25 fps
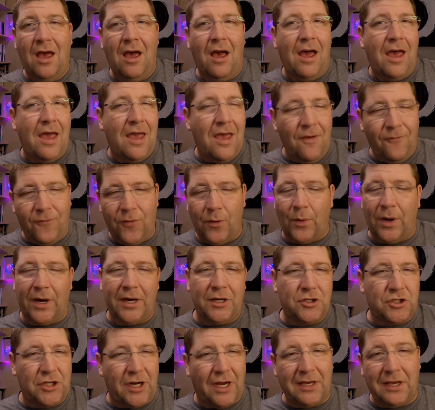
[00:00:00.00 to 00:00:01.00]
If you want to
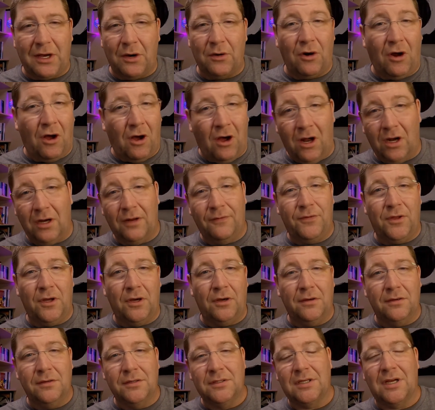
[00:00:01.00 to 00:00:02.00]
check out all of
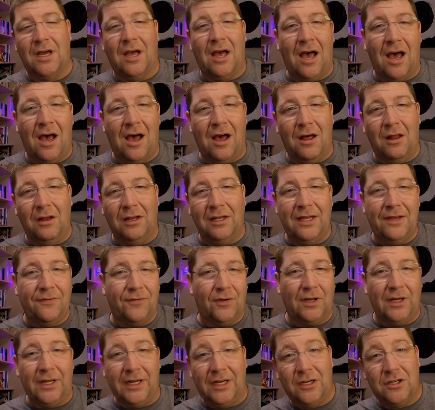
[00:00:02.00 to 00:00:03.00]
those, I'll leave a
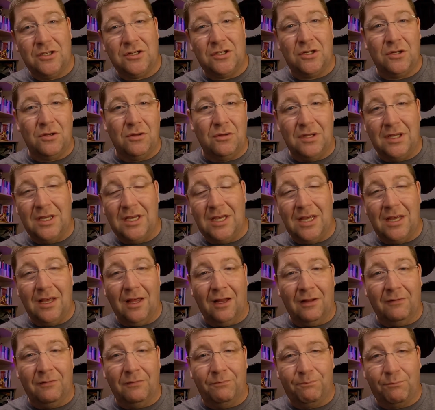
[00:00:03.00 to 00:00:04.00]
link to the
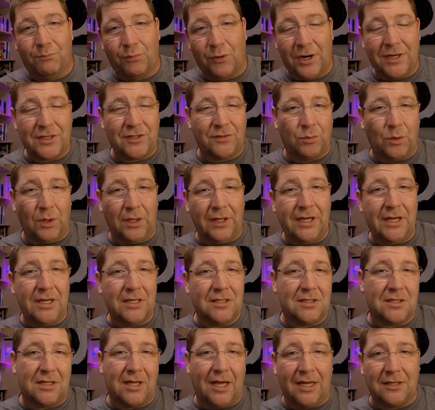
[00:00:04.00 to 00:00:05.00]
press
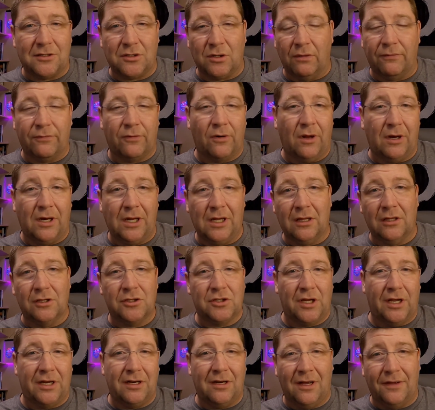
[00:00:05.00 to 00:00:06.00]
release that's over on
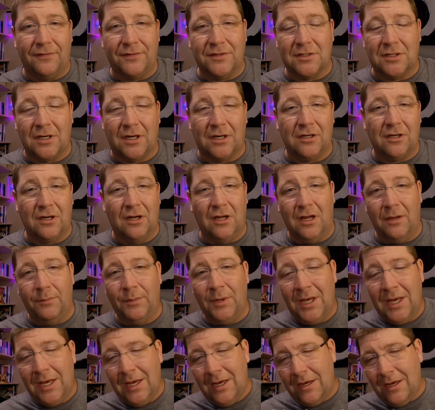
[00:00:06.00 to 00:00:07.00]
EnglishLightNovels.com
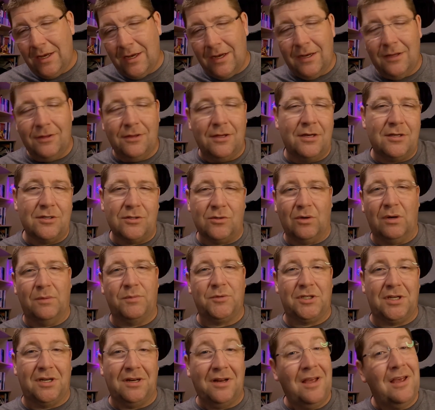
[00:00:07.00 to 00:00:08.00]
in the
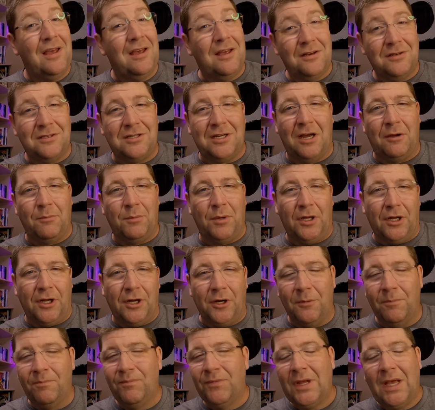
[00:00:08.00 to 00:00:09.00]
description down
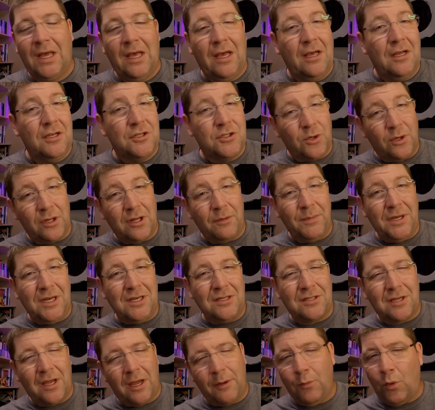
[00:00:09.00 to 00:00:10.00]
below. So in the
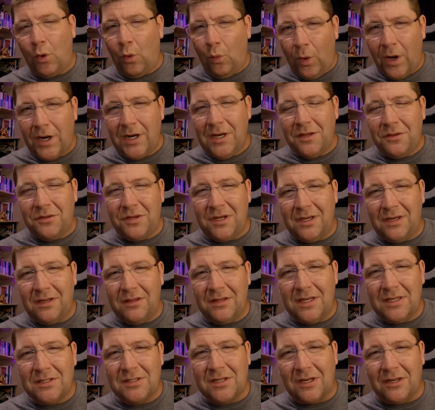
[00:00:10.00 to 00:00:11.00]
meantime, what do you think of
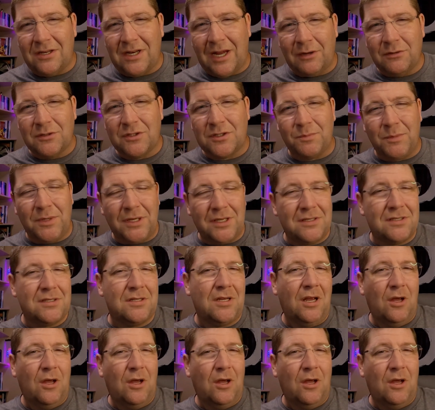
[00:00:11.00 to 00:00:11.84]
these announcements?